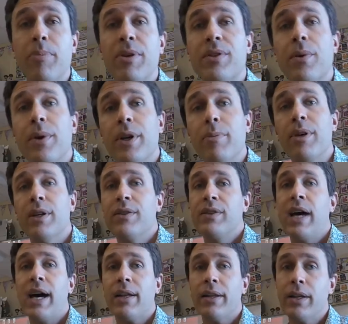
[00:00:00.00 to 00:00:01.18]
is going to be
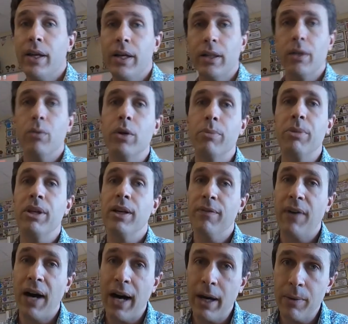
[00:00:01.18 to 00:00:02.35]
exactly like it would be if
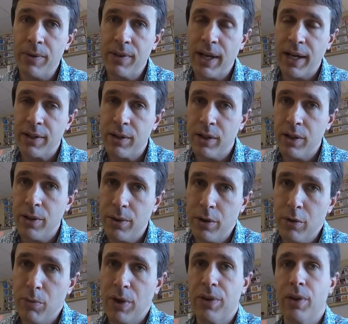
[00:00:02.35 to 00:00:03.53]
I was actually in the room
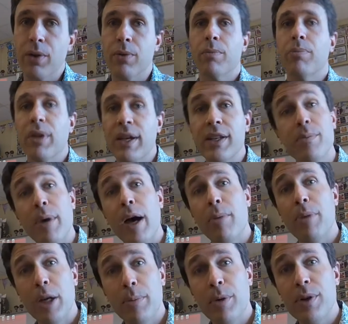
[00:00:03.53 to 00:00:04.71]
with you. Placemat
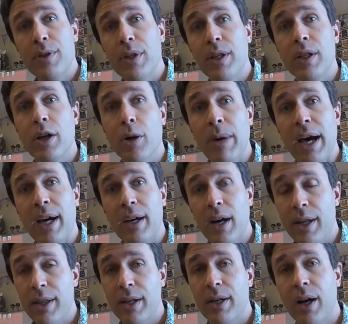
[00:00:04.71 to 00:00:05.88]
papers need to go back
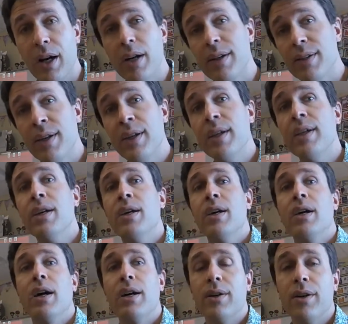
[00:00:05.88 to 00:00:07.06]
on the cart
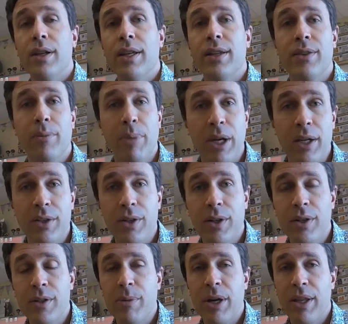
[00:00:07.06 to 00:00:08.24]
underneath the paint
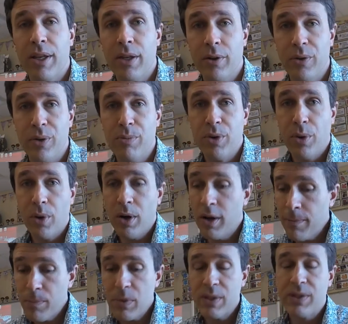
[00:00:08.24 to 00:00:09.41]
shirts by the kiln room door.
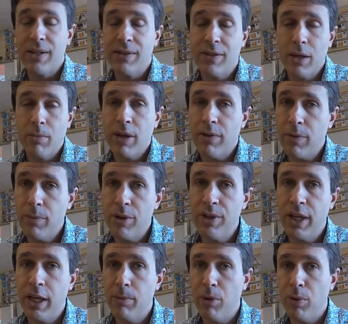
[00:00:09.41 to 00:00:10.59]
Send somebody from your
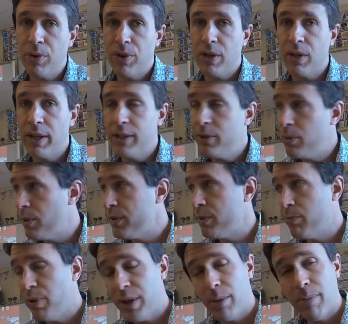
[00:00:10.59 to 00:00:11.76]
table with the clay tools and
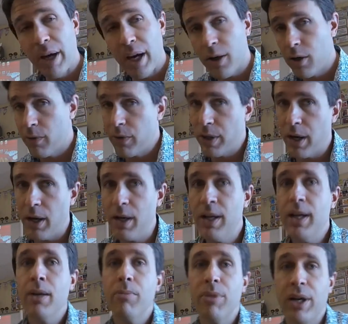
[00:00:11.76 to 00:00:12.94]
put them back over there
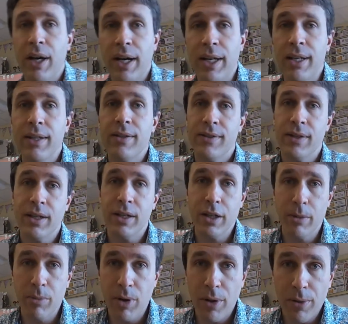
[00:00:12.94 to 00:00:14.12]
behind sink
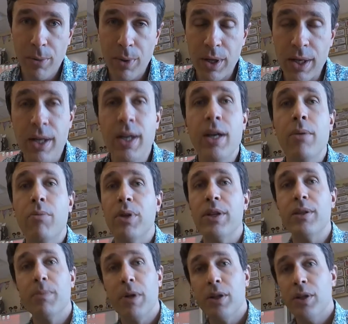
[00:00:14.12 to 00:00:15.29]
number 3. Please
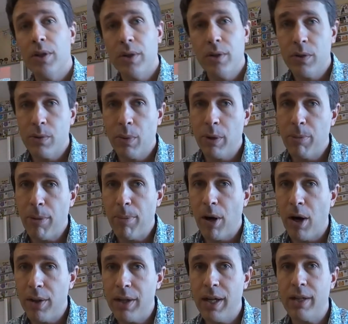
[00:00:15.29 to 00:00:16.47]
make sure you sweep up
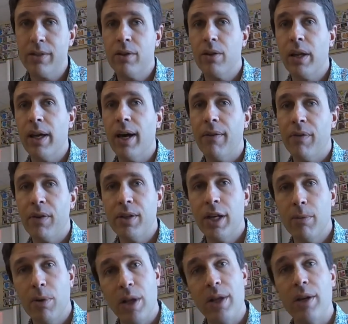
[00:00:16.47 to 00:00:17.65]
all the extra clay off your
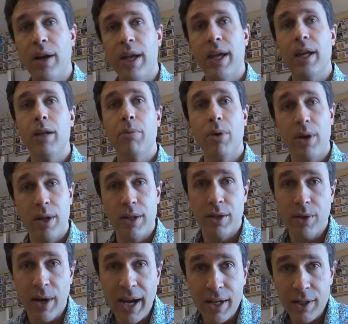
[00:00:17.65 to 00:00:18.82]
table into your hand and put it in the
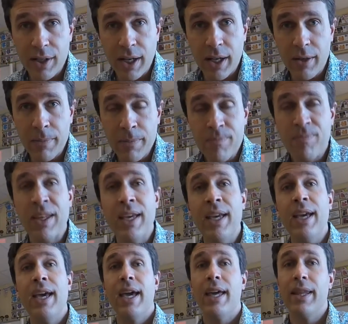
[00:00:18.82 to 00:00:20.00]
trash can.
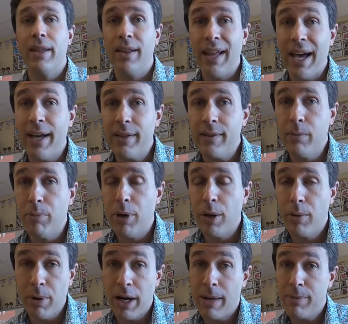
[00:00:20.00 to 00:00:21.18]
And the last and
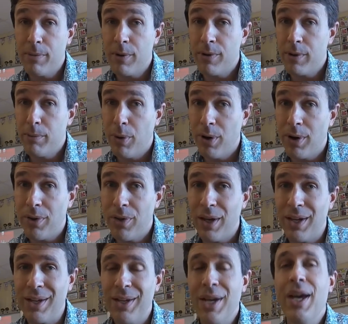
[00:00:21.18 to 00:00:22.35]
perhaps most important
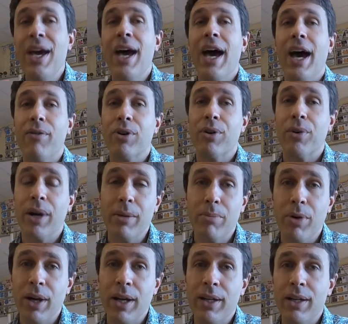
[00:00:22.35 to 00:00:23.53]
thing, have a great
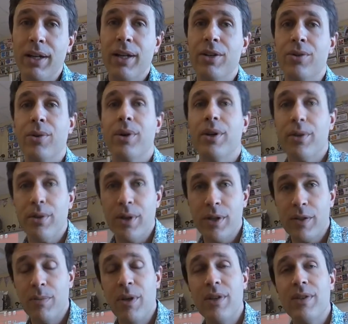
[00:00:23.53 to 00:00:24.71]
break, enjoy your
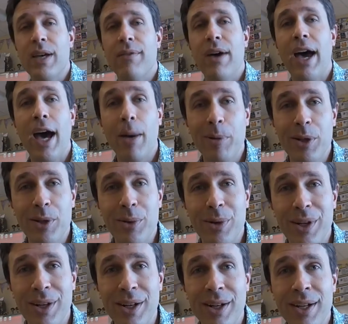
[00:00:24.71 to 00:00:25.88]
Christmas, have a happy new
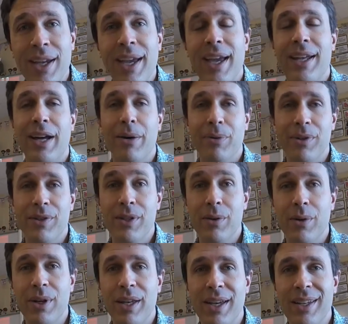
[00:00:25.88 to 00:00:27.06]
year, and I will see you
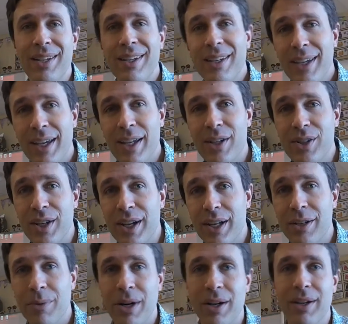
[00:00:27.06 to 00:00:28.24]
again in
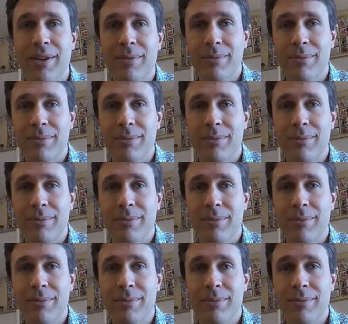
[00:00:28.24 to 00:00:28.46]
January.